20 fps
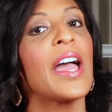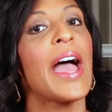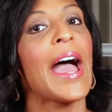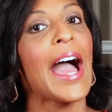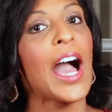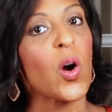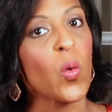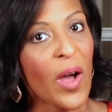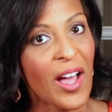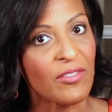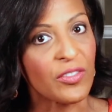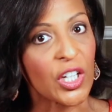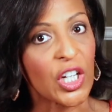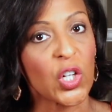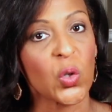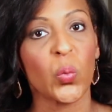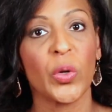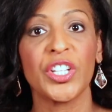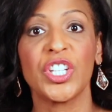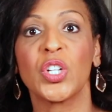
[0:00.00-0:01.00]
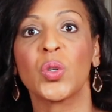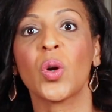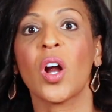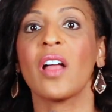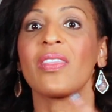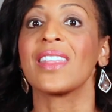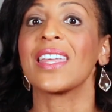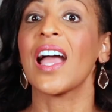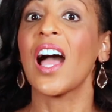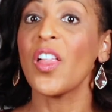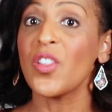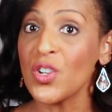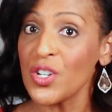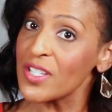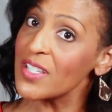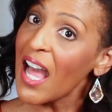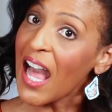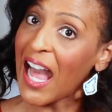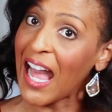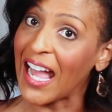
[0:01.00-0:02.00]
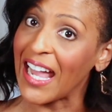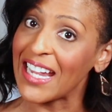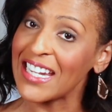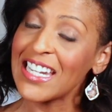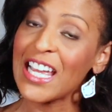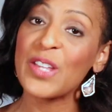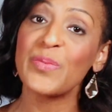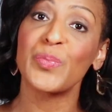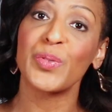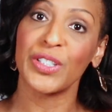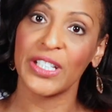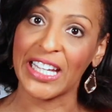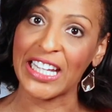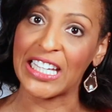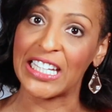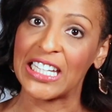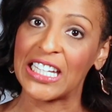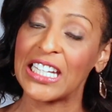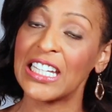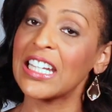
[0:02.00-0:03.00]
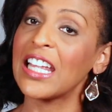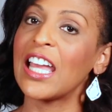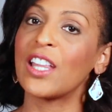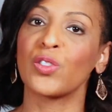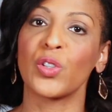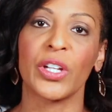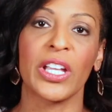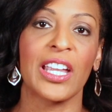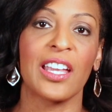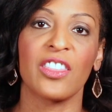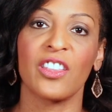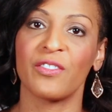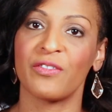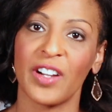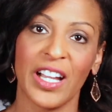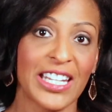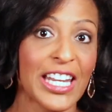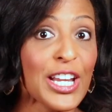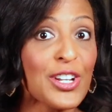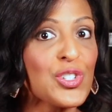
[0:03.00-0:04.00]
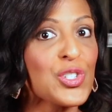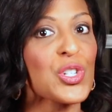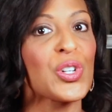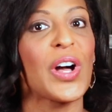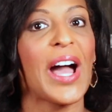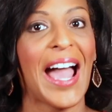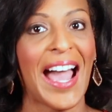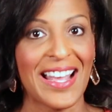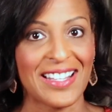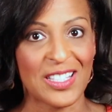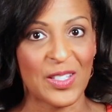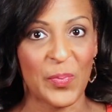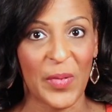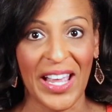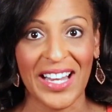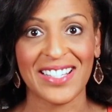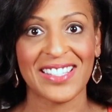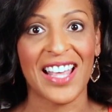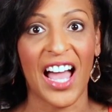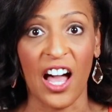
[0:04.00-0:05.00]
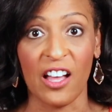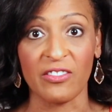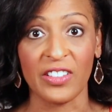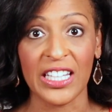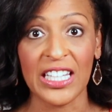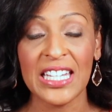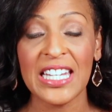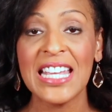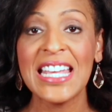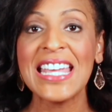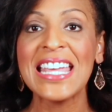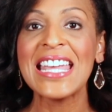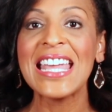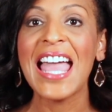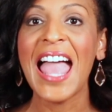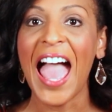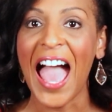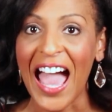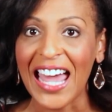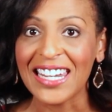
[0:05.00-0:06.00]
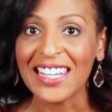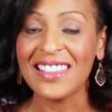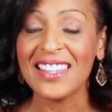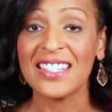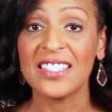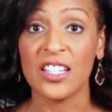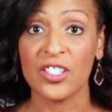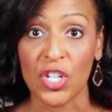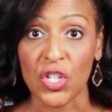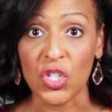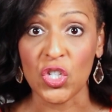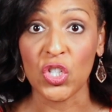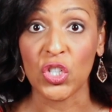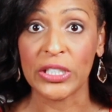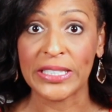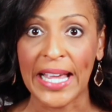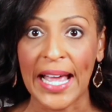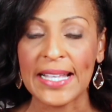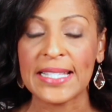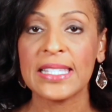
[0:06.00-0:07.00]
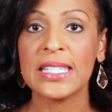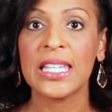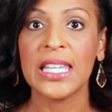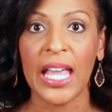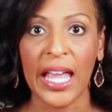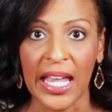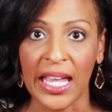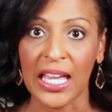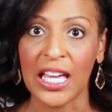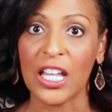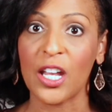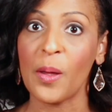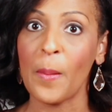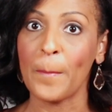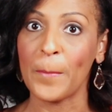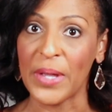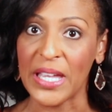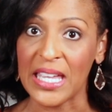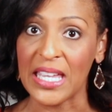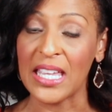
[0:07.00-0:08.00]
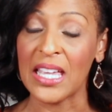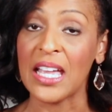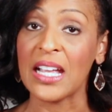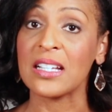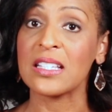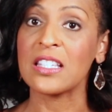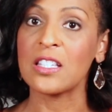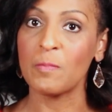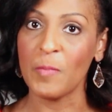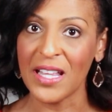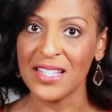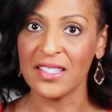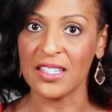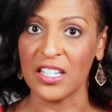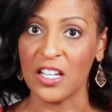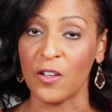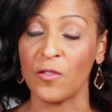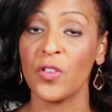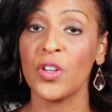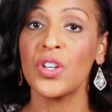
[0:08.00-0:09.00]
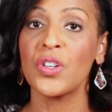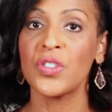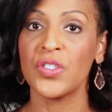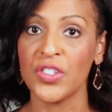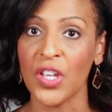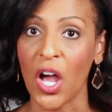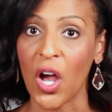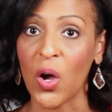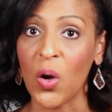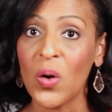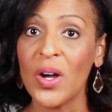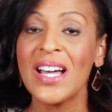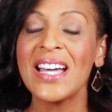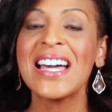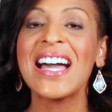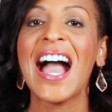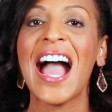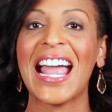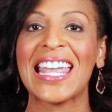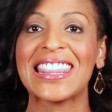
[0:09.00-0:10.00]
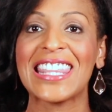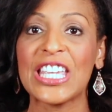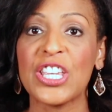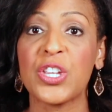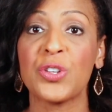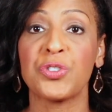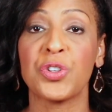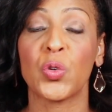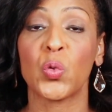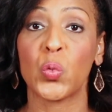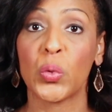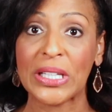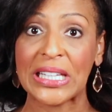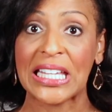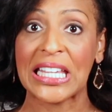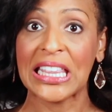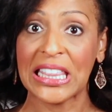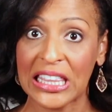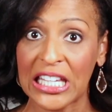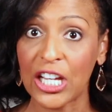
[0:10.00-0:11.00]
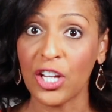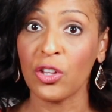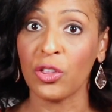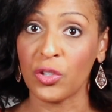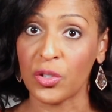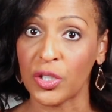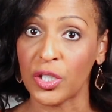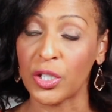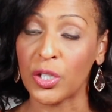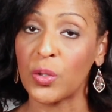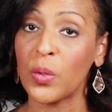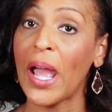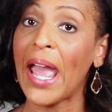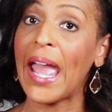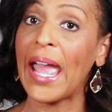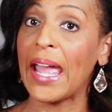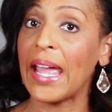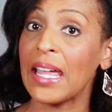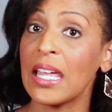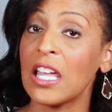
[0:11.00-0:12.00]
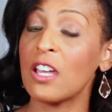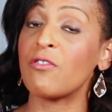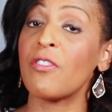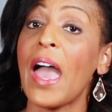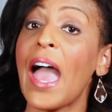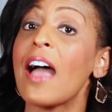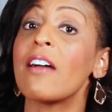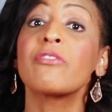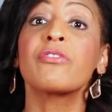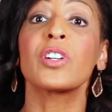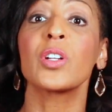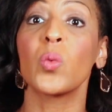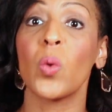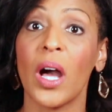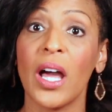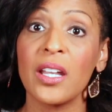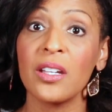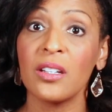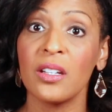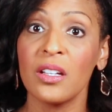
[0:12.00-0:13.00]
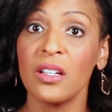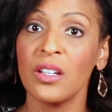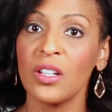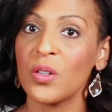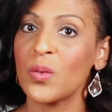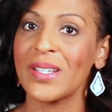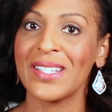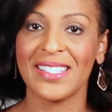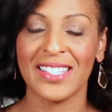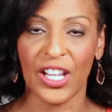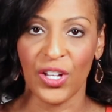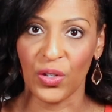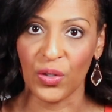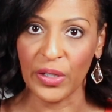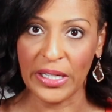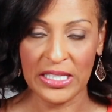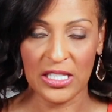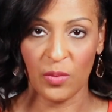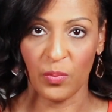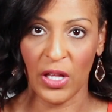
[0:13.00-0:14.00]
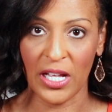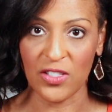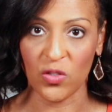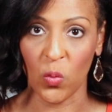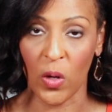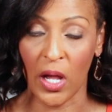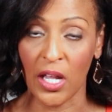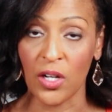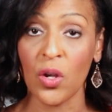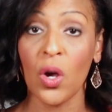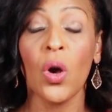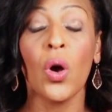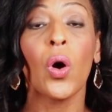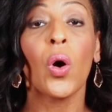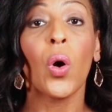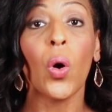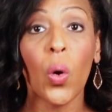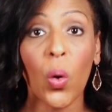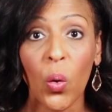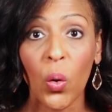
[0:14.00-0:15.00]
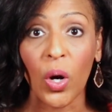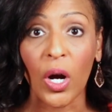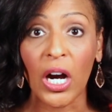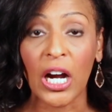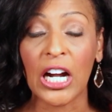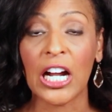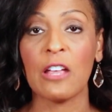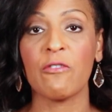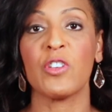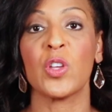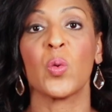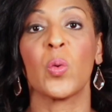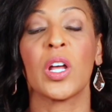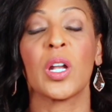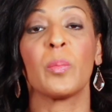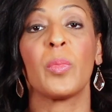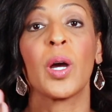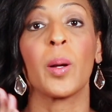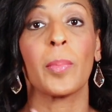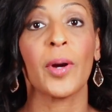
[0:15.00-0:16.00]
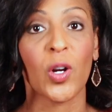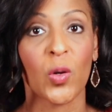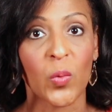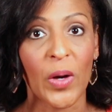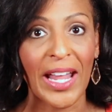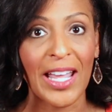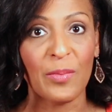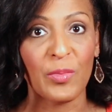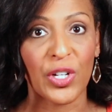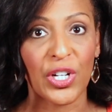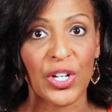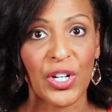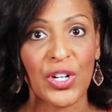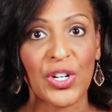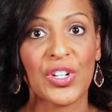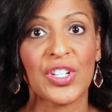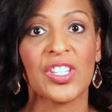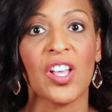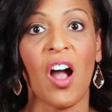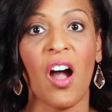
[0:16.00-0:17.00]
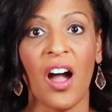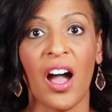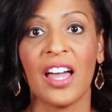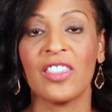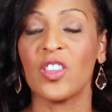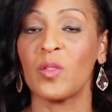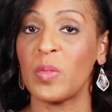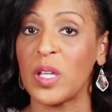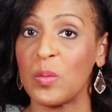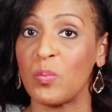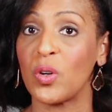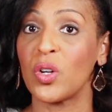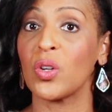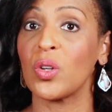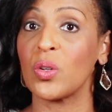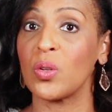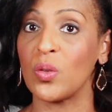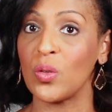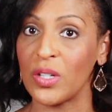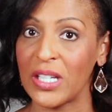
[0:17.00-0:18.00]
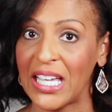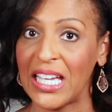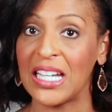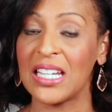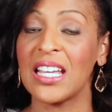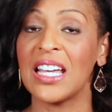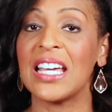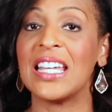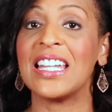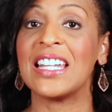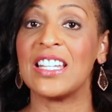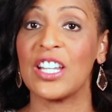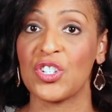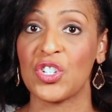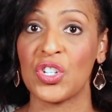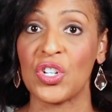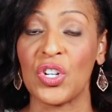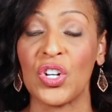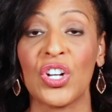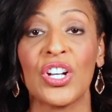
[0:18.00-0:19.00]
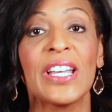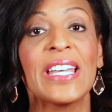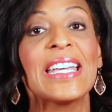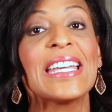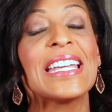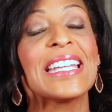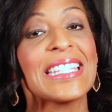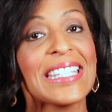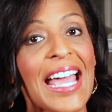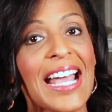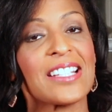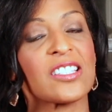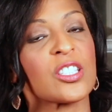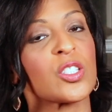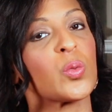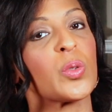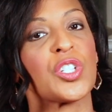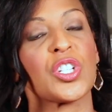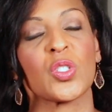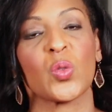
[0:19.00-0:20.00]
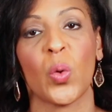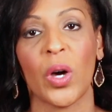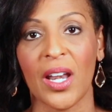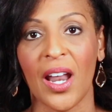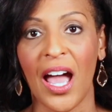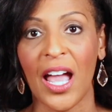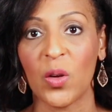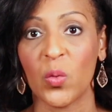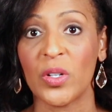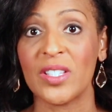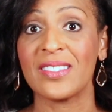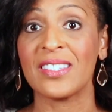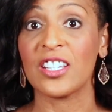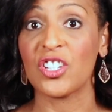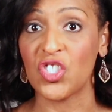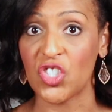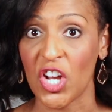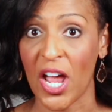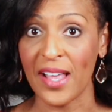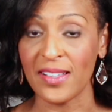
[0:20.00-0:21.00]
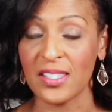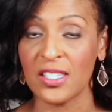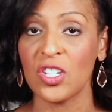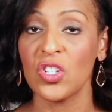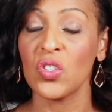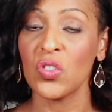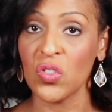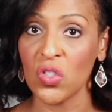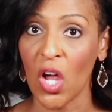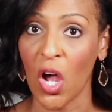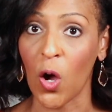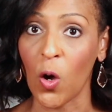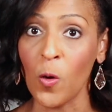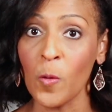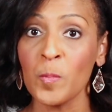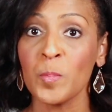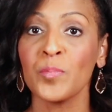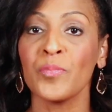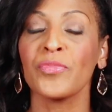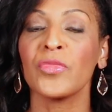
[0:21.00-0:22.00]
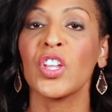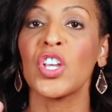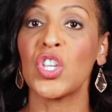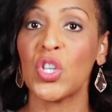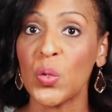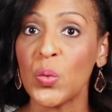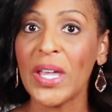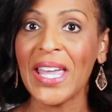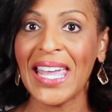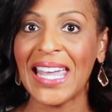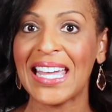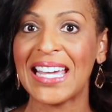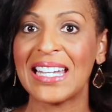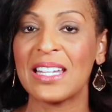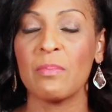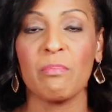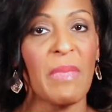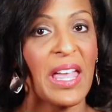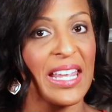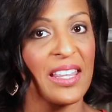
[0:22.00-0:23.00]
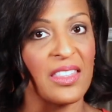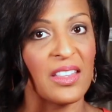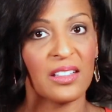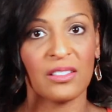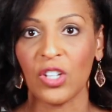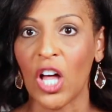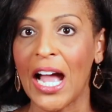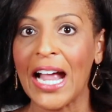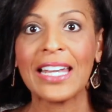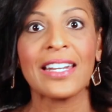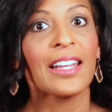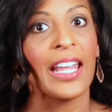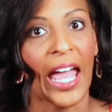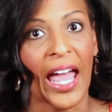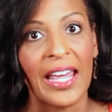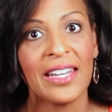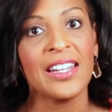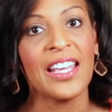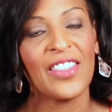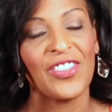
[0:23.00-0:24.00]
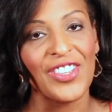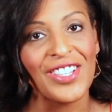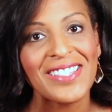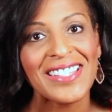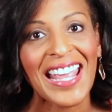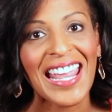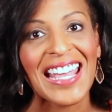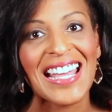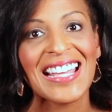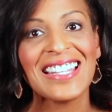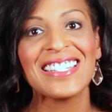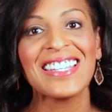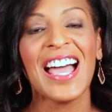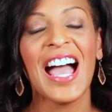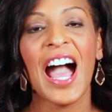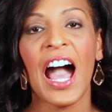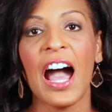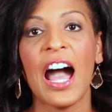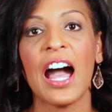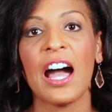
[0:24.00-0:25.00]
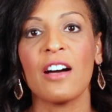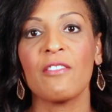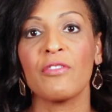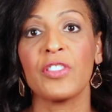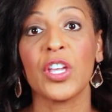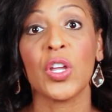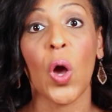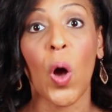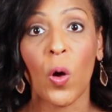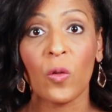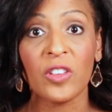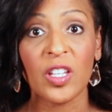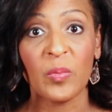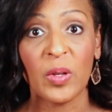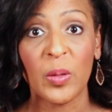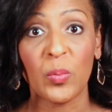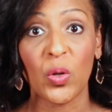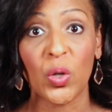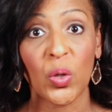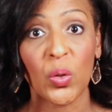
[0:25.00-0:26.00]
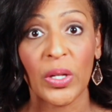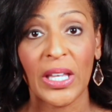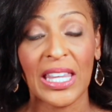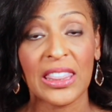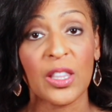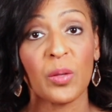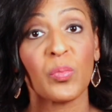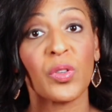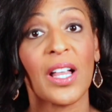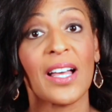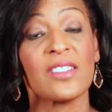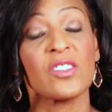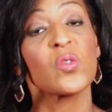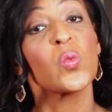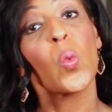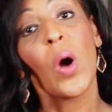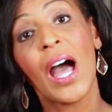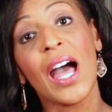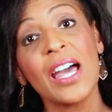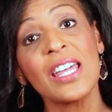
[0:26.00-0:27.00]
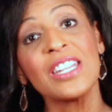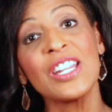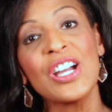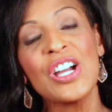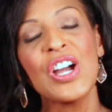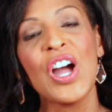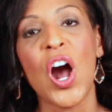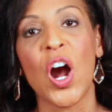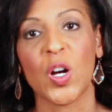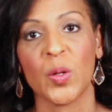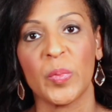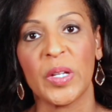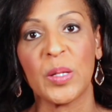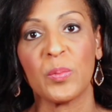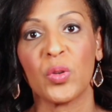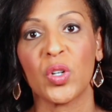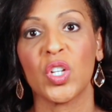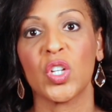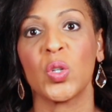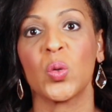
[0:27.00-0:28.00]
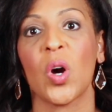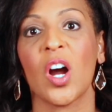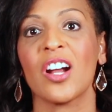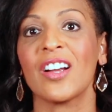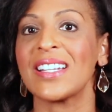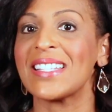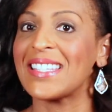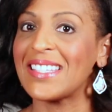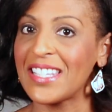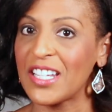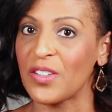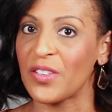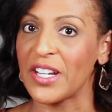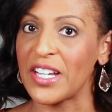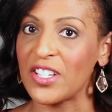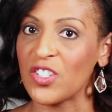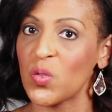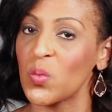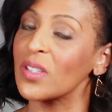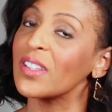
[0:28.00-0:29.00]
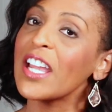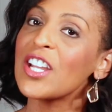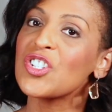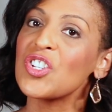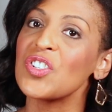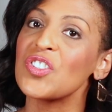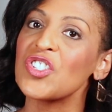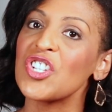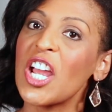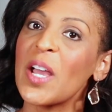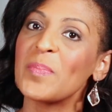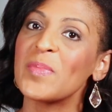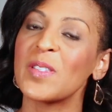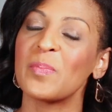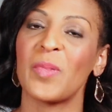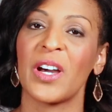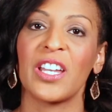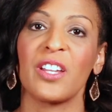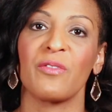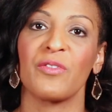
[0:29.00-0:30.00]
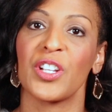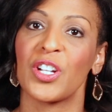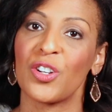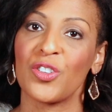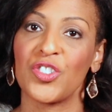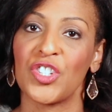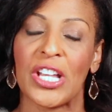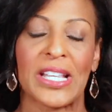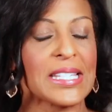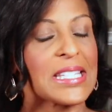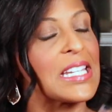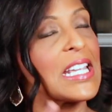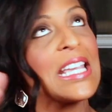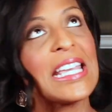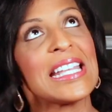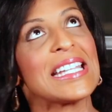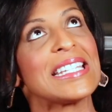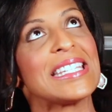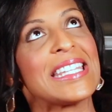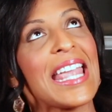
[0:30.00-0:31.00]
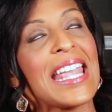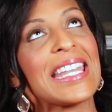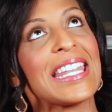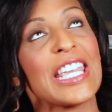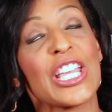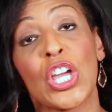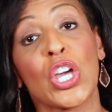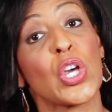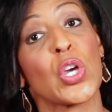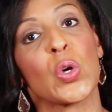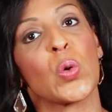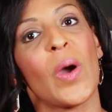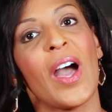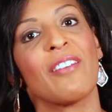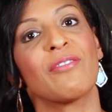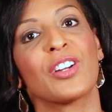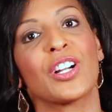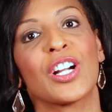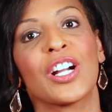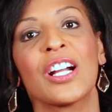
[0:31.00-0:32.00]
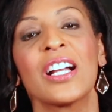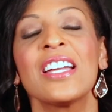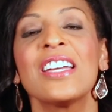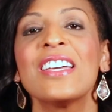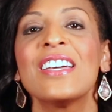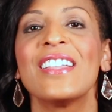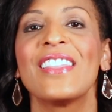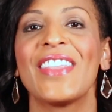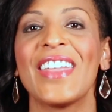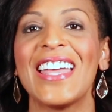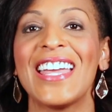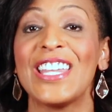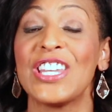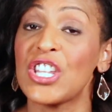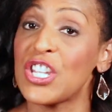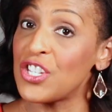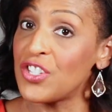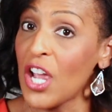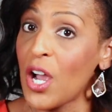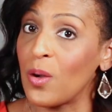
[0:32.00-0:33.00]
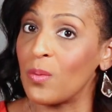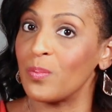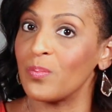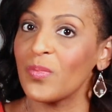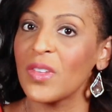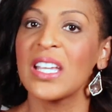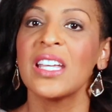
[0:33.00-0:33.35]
However, when you're on the other side and planning and looking at the financial aspects of it, adding these additional guests can be expensive. So I think you should really think through, A, if everyone who is single gets a plus one, or if you want to put parameters on the people who get an additional guest, which is what I would suggest. So you can make the line again in the sand of the only people who get the plus one are people who are in serious relationships, but if you're just dating whoever, then you don't.